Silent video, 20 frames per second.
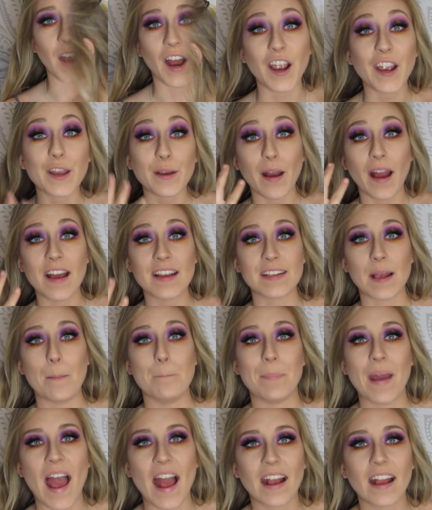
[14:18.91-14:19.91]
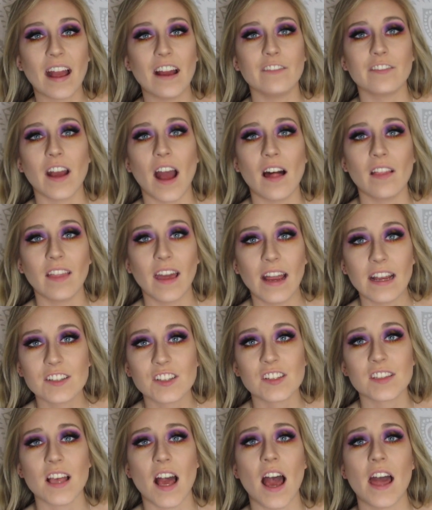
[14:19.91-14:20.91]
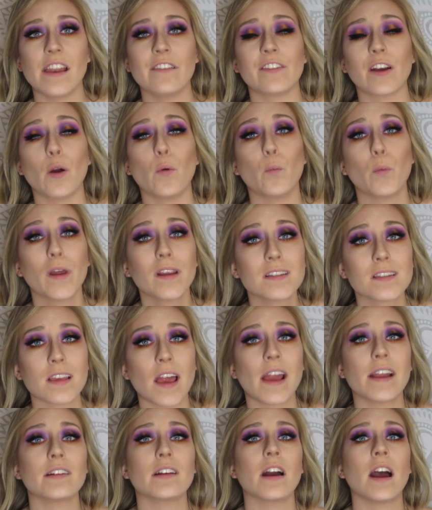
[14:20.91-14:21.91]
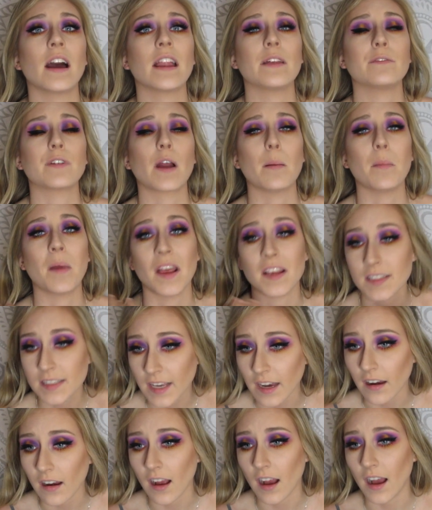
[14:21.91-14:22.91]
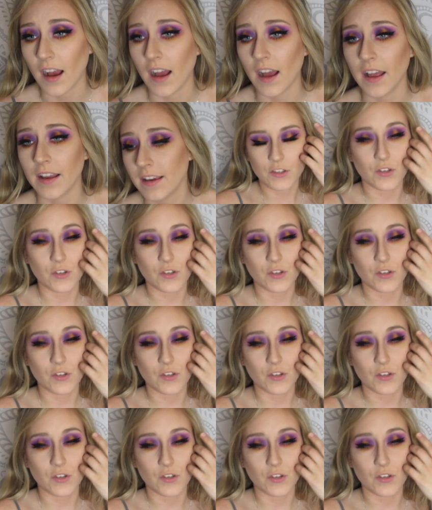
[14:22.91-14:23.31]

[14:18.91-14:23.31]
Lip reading: Alright you guys, I'm back. I've got lashes on, I've got wings liner on, I've got mascara on.